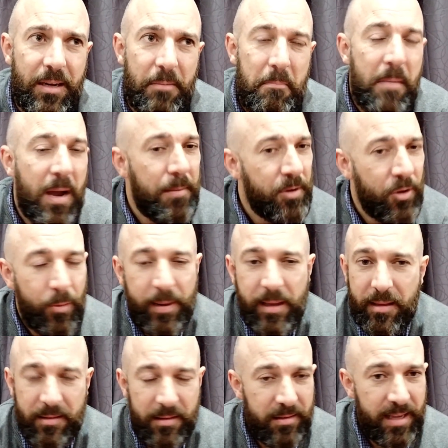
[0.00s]
Maybe it all
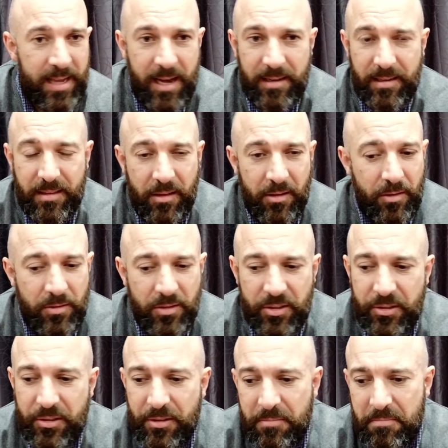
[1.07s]
balances out in the long
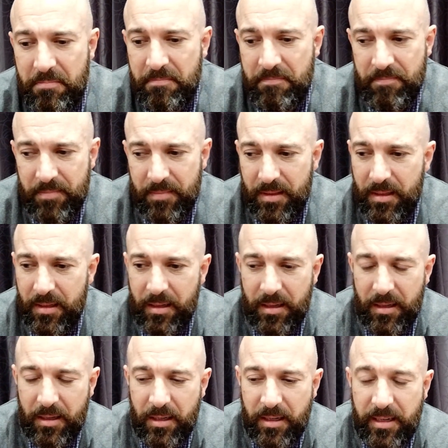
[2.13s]
term.
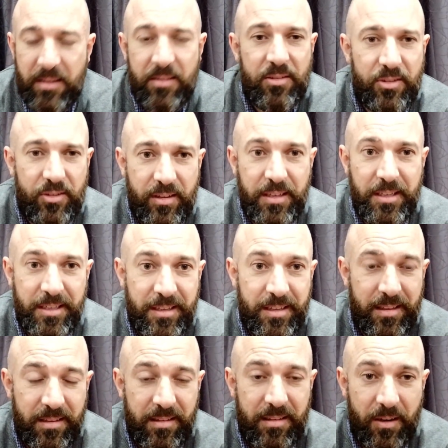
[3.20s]
It certainly didn't
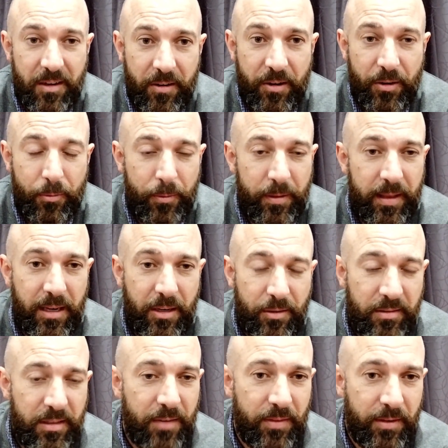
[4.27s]
in the scenario where they
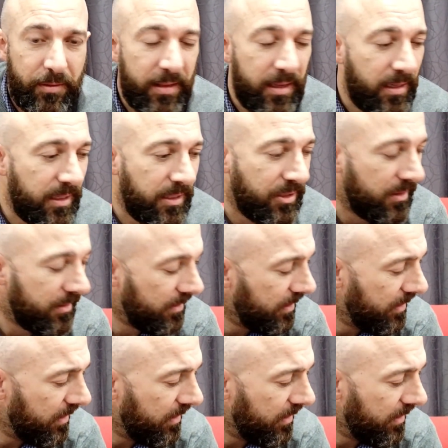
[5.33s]
lost heavily with their legions.